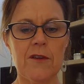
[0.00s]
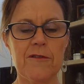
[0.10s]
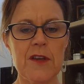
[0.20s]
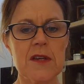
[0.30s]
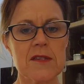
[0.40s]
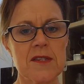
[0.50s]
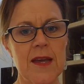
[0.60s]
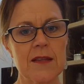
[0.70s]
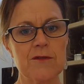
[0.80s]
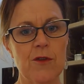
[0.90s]
fear
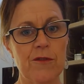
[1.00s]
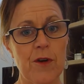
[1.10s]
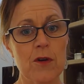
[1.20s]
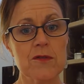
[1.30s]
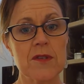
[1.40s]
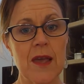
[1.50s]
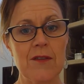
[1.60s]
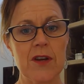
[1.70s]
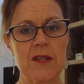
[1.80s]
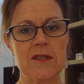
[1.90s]
stands for false
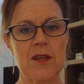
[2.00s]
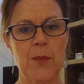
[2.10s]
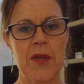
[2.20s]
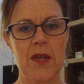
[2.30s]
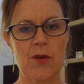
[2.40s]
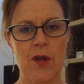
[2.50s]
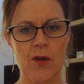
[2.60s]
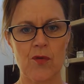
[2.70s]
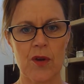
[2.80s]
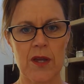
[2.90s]
evidence
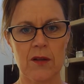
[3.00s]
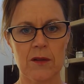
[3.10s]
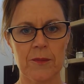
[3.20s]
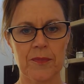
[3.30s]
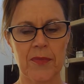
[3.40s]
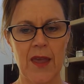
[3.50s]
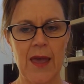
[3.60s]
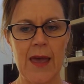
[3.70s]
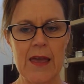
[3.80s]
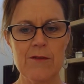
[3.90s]
appearing real.
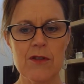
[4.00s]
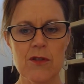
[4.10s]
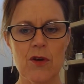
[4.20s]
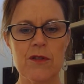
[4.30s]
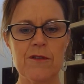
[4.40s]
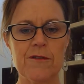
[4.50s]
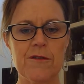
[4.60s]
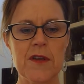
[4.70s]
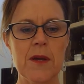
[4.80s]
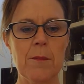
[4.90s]
Even though the
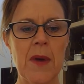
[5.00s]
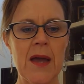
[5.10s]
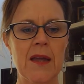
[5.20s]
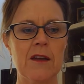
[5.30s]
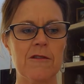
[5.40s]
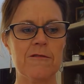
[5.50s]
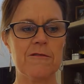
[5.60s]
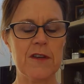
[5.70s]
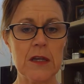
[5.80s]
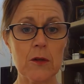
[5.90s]
fear may
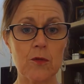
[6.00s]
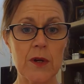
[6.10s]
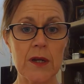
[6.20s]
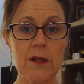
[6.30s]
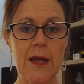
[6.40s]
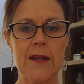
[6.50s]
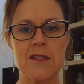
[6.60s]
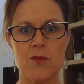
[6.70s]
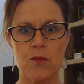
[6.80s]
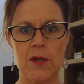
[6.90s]
feel real and
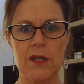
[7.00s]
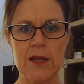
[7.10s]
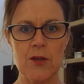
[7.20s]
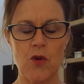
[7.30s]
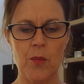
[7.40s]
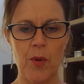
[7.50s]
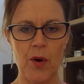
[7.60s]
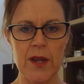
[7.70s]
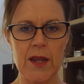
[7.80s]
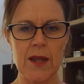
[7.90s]
it's real in your
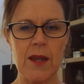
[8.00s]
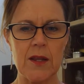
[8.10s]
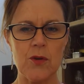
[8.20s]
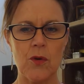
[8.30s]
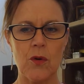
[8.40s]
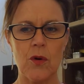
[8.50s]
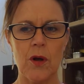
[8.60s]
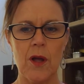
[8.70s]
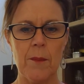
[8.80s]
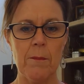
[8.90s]
body, in your
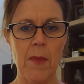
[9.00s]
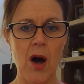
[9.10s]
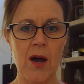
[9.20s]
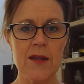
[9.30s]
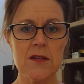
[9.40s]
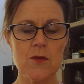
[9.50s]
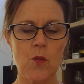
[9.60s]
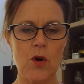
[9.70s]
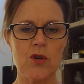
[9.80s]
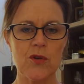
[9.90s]
mind,
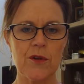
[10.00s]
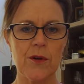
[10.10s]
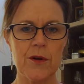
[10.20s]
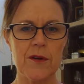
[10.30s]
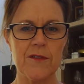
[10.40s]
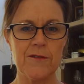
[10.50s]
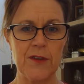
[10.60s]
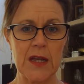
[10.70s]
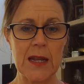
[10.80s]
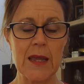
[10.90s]
what you're
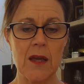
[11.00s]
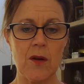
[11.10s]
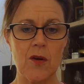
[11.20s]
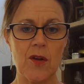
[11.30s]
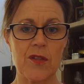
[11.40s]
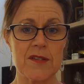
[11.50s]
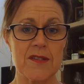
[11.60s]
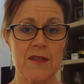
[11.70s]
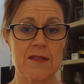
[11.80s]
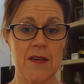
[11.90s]
feeling and the
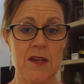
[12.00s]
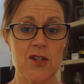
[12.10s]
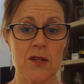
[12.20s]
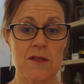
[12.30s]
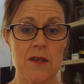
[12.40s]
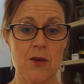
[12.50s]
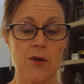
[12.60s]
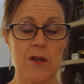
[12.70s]
sensations that you're